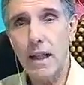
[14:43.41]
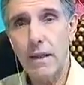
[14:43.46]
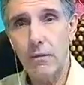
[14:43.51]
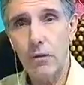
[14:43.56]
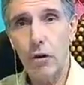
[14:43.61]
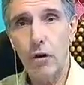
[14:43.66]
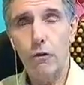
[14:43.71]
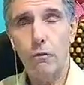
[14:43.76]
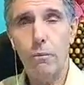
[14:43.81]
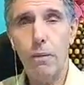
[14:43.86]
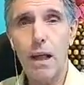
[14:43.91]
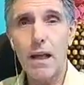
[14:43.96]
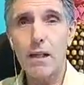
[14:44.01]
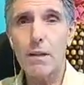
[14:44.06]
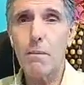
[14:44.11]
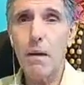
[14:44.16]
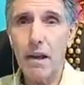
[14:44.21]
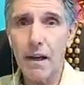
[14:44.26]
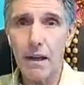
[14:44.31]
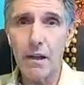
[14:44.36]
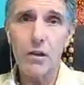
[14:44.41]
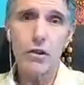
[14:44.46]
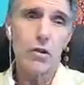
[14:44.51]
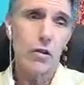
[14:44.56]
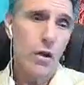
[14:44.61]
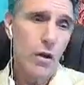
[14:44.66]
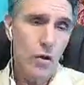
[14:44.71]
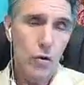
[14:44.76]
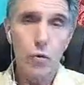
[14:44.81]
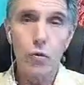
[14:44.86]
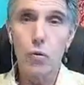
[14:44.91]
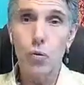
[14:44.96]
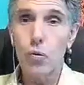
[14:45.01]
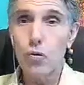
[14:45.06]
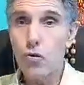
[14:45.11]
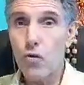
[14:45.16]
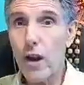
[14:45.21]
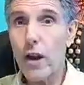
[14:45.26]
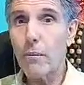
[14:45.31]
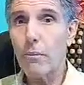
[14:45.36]
level of plasma is
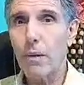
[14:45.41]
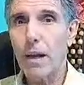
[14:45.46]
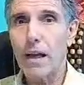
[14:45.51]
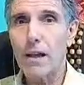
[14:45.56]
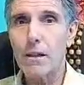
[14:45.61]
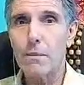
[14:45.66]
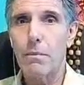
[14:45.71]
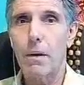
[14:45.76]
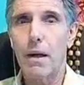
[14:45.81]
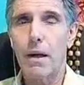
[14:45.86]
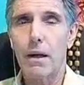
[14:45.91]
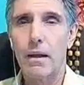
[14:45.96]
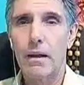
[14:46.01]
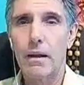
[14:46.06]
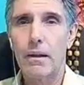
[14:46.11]
to drink plasma.